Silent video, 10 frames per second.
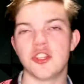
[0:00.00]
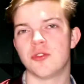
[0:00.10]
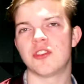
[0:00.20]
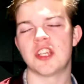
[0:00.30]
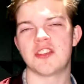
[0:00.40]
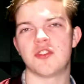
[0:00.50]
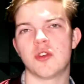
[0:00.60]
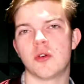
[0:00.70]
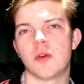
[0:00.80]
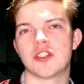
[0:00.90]
do suggest you
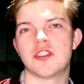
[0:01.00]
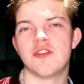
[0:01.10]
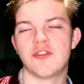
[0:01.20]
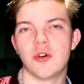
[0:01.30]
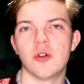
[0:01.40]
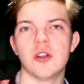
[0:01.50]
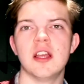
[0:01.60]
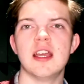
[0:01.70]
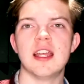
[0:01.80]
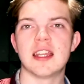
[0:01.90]
go and watch the full
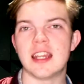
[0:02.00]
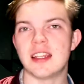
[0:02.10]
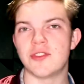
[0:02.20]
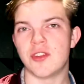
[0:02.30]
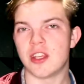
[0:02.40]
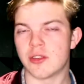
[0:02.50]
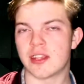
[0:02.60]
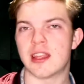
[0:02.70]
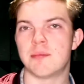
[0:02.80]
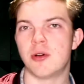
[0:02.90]
Nindies video
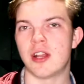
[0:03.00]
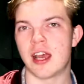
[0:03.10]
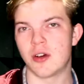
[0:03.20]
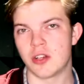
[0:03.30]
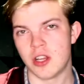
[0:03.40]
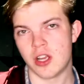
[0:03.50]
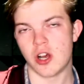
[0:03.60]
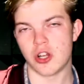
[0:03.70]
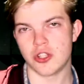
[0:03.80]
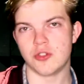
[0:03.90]
that they put out
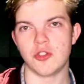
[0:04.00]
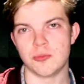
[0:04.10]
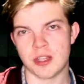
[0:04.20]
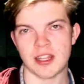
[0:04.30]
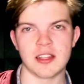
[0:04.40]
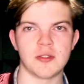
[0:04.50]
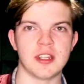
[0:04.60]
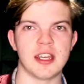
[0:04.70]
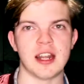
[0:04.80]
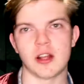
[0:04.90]
on YouTube. Nintendo
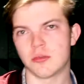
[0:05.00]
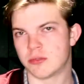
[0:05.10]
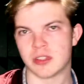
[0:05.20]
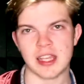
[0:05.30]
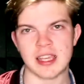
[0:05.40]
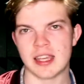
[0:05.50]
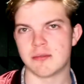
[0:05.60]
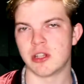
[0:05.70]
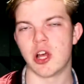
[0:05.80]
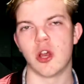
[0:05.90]
did. I'll link it
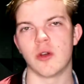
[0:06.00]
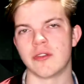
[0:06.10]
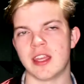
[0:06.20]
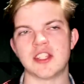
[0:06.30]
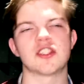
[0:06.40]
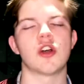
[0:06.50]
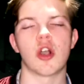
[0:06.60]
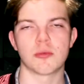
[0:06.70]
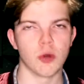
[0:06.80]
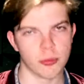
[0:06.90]
below. They just
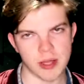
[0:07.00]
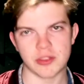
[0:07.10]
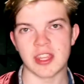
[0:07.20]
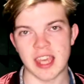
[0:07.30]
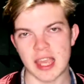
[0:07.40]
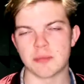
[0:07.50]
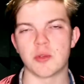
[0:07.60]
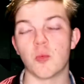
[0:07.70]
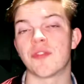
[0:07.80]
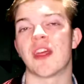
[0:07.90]
talk more about the games
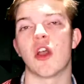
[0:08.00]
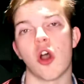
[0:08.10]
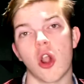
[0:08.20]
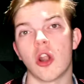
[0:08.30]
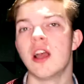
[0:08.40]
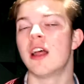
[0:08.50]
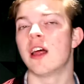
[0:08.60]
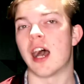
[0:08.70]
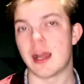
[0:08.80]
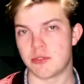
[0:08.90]
and what they are.
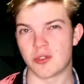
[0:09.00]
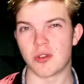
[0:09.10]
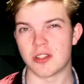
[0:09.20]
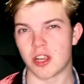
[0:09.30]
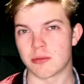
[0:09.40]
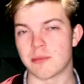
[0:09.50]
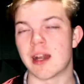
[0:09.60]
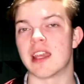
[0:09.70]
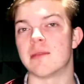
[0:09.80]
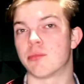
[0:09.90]
I'm just going to talk about
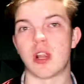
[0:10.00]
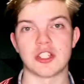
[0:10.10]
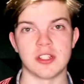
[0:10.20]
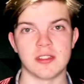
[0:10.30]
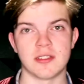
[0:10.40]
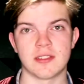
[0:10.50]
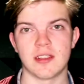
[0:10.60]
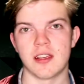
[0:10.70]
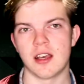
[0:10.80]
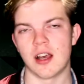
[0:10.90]
my impressions
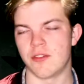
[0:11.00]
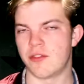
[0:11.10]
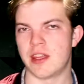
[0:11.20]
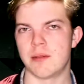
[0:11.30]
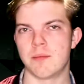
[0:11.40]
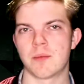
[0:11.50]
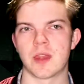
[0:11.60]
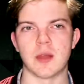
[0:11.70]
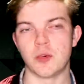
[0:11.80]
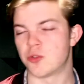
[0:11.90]
of them
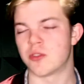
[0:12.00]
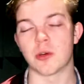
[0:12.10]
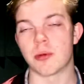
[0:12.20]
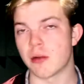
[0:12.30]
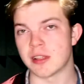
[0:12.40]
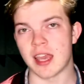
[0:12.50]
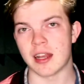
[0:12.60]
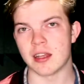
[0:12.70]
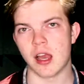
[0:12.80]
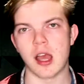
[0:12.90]
and which ones I'll probably
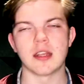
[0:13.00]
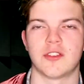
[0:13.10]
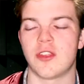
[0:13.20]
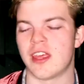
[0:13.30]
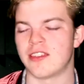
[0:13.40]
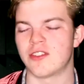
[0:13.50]
get and not. So they